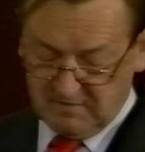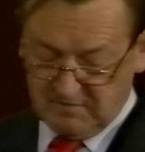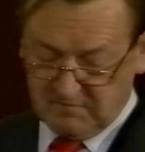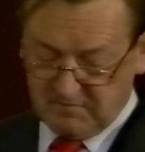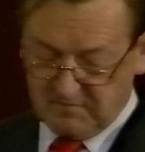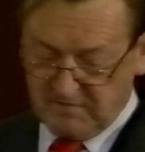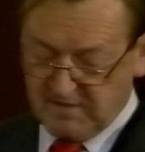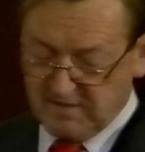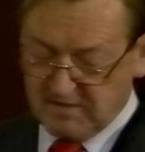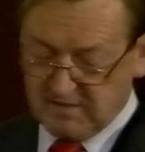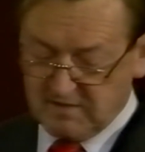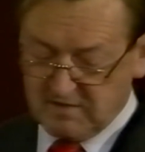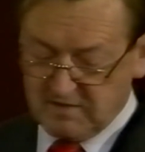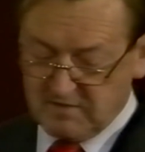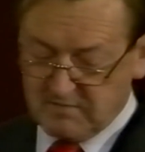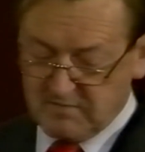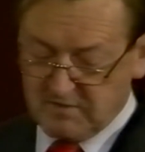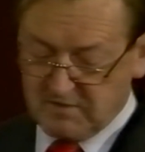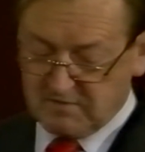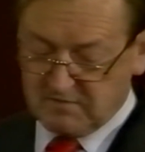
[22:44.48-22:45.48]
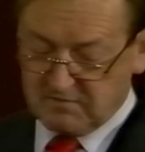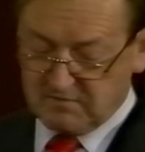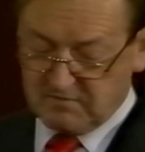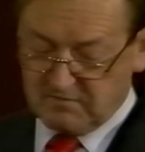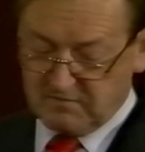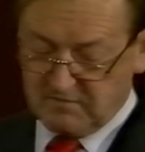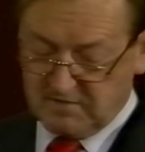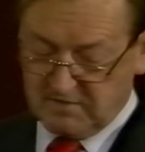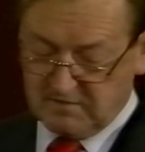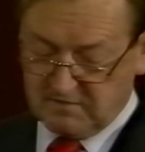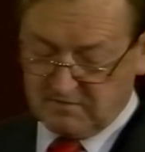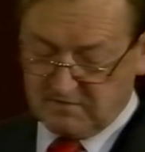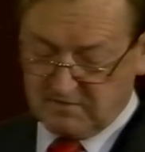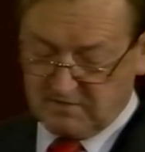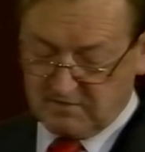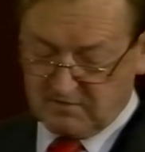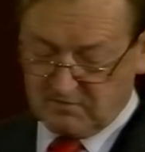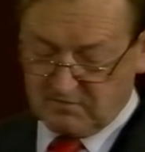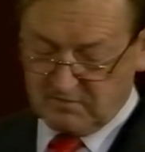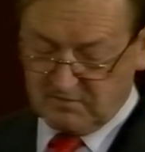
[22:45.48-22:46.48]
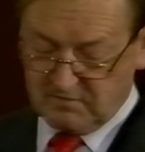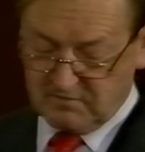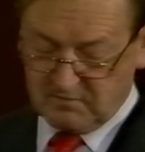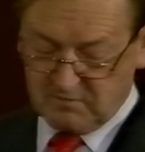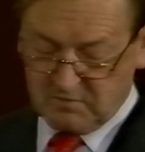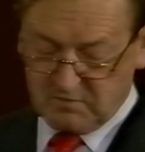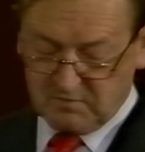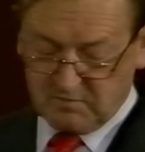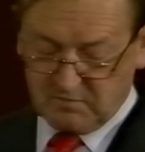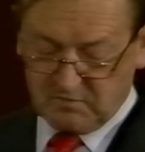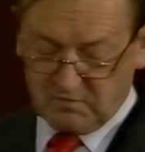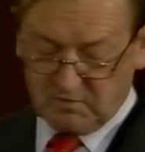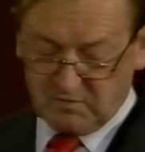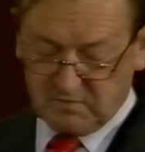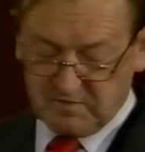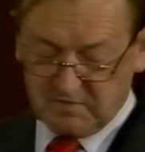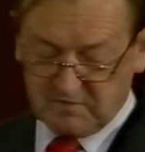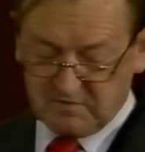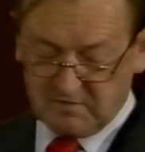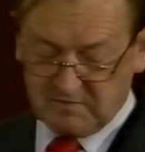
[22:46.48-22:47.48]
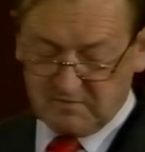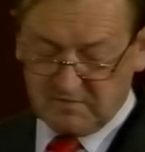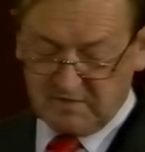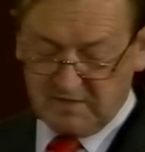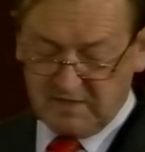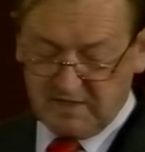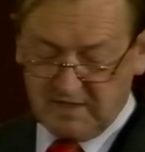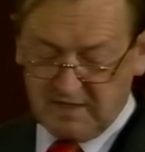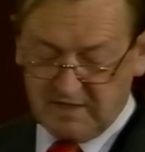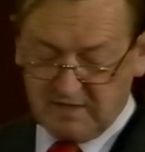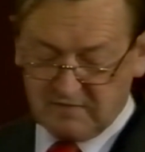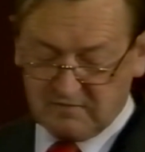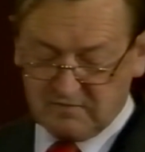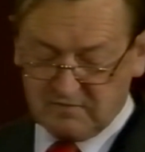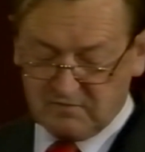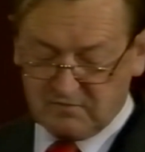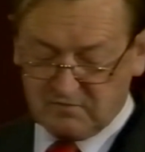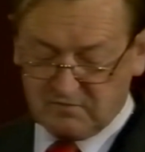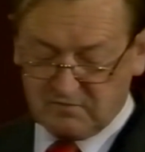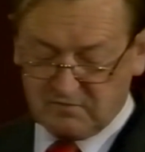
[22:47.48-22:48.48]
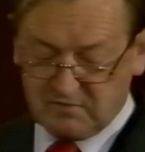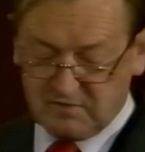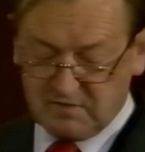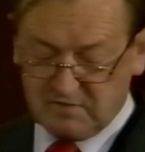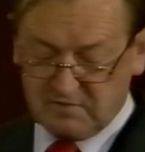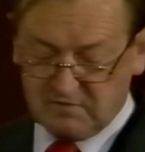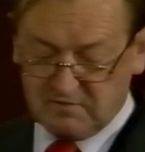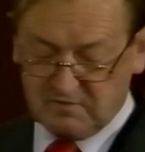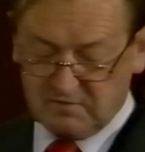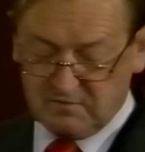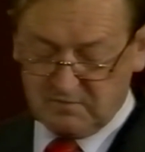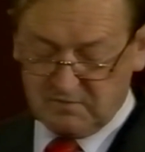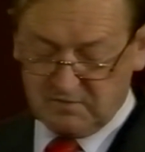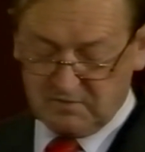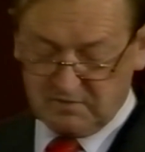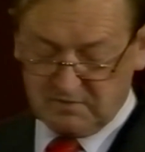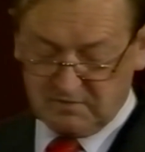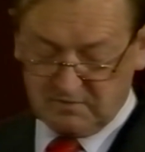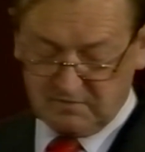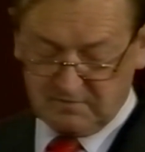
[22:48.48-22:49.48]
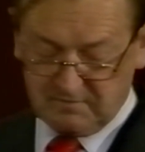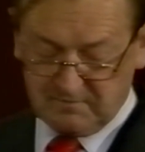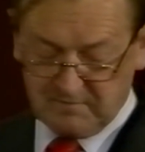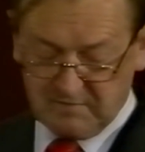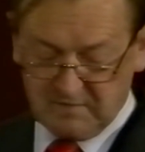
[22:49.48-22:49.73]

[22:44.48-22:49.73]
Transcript: Finally, amongst advanced countries, we're absorbing some of the highest interest rates in the world,